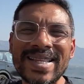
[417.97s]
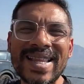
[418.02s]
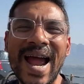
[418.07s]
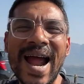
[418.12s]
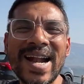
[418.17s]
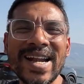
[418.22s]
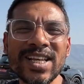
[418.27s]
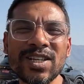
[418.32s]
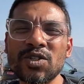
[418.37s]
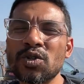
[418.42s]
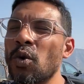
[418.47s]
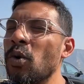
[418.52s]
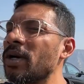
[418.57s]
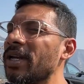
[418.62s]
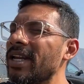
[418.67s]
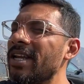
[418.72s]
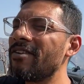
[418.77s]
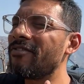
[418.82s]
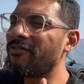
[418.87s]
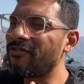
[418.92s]
that is
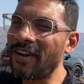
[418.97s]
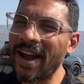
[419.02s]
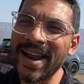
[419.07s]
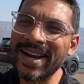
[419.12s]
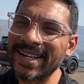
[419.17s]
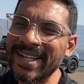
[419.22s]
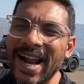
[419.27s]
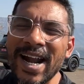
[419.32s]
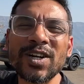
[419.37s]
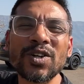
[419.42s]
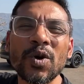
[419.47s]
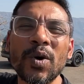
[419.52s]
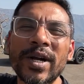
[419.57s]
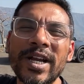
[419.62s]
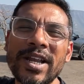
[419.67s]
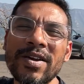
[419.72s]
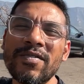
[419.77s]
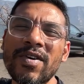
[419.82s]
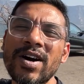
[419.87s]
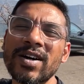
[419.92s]
totally fine. That
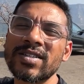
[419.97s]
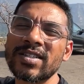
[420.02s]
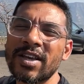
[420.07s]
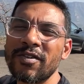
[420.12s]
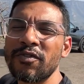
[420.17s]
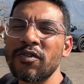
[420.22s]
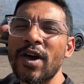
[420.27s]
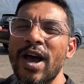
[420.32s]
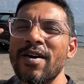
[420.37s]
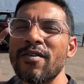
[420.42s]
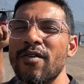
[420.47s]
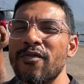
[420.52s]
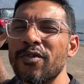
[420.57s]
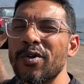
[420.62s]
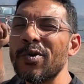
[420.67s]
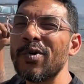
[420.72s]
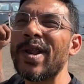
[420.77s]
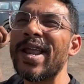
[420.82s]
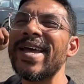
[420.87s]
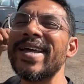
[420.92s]
totally works. If you have a
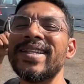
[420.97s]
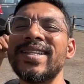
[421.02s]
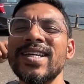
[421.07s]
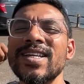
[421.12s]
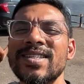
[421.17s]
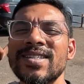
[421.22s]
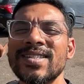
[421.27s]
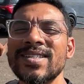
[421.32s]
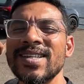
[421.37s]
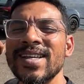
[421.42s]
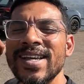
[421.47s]
view like this